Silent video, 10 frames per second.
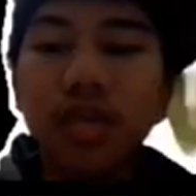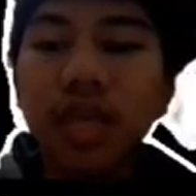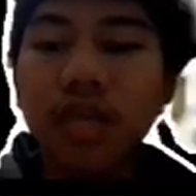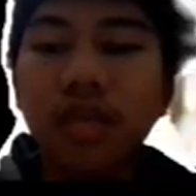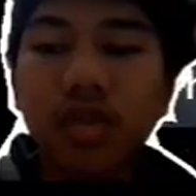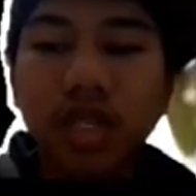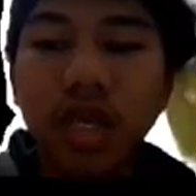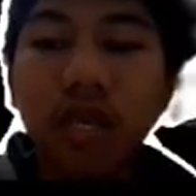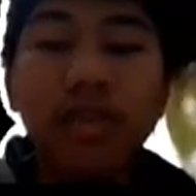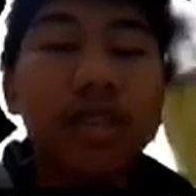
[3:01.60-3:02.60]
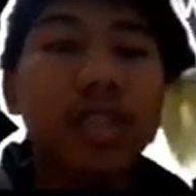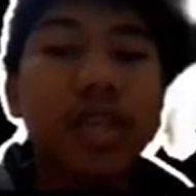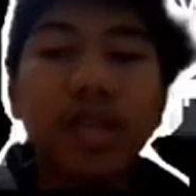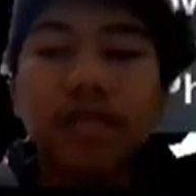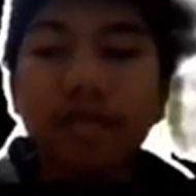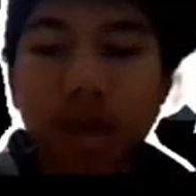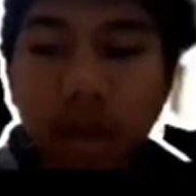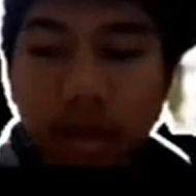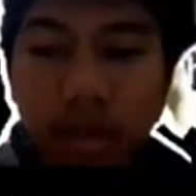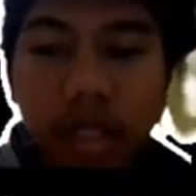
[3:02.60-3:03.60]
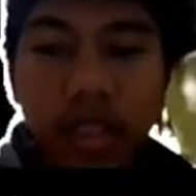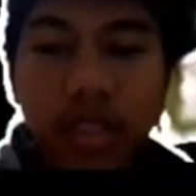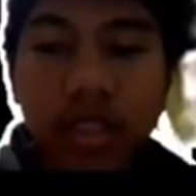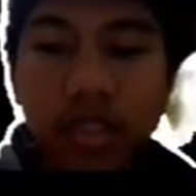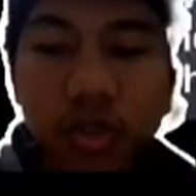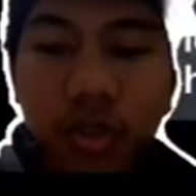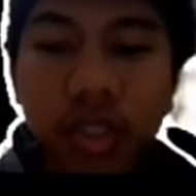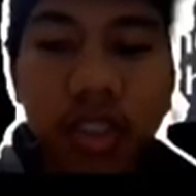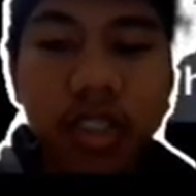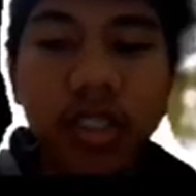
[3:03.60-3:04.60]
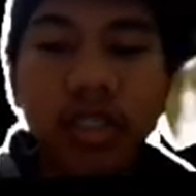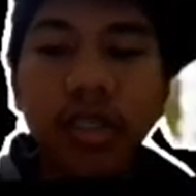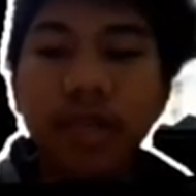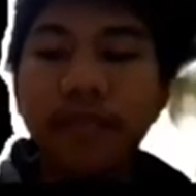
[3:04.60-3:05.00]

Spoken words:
them today was not prominent during this era.